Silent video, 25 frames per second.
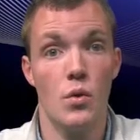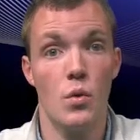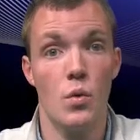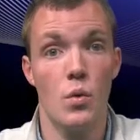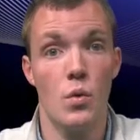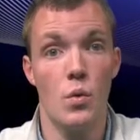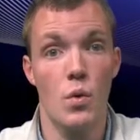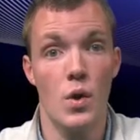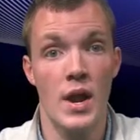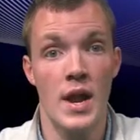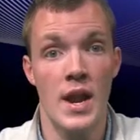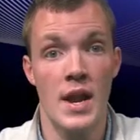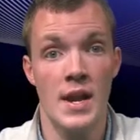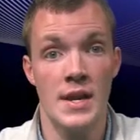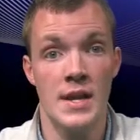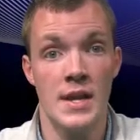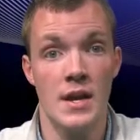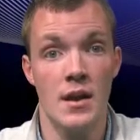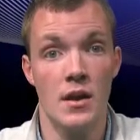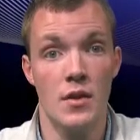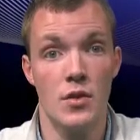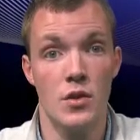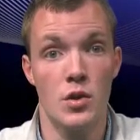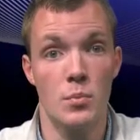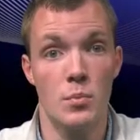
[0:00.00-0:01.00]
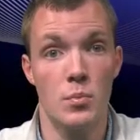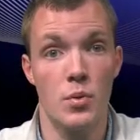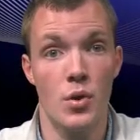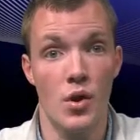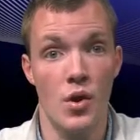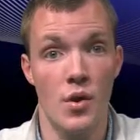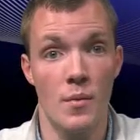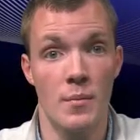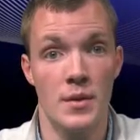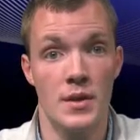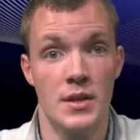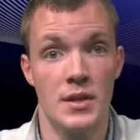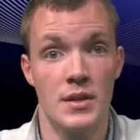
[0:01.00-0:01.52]
or any other
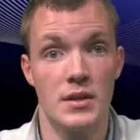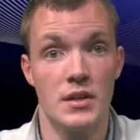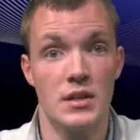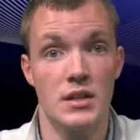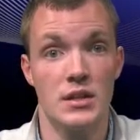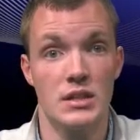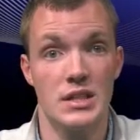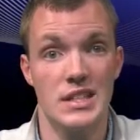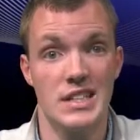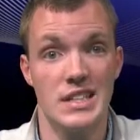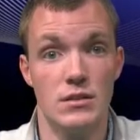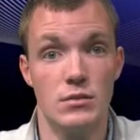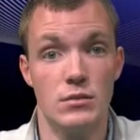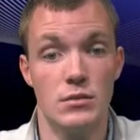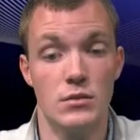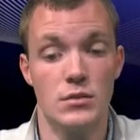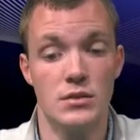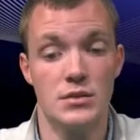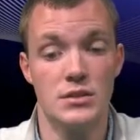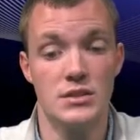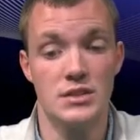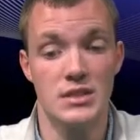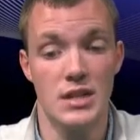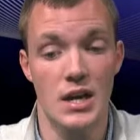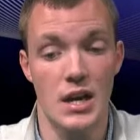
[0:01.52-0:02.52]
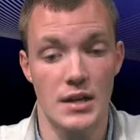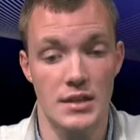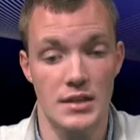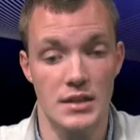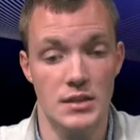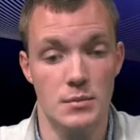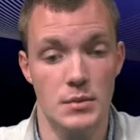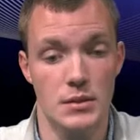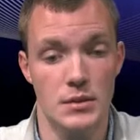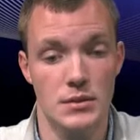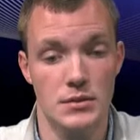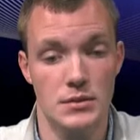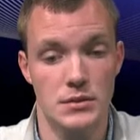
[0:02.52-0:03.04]
permanent legal
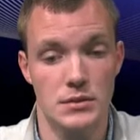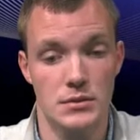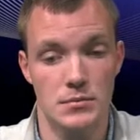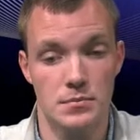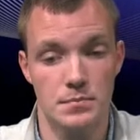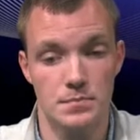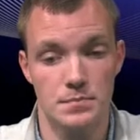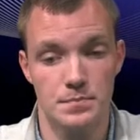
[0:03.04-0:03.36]
documents.